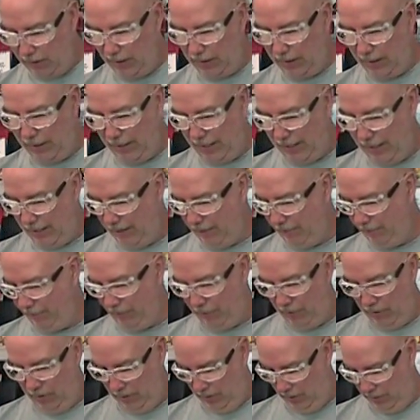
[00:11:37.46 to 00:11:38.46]
that I
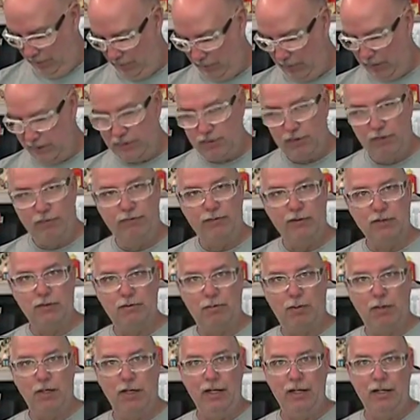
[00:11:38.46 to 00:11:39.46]
have my surface
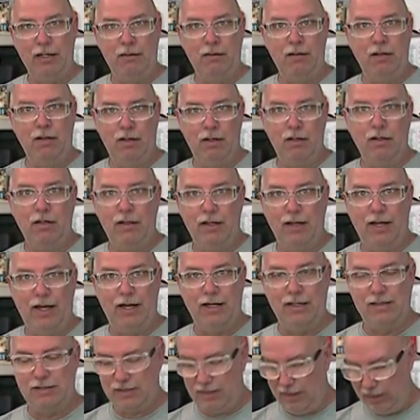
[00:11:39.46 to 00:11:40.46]
plate,
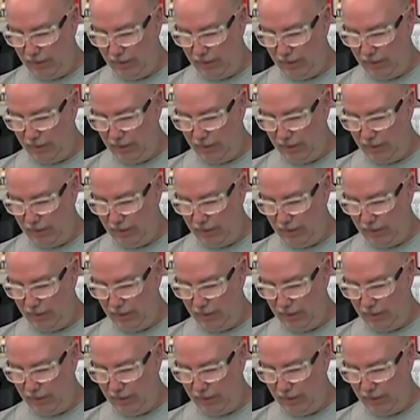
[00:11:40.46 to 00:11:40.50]
cast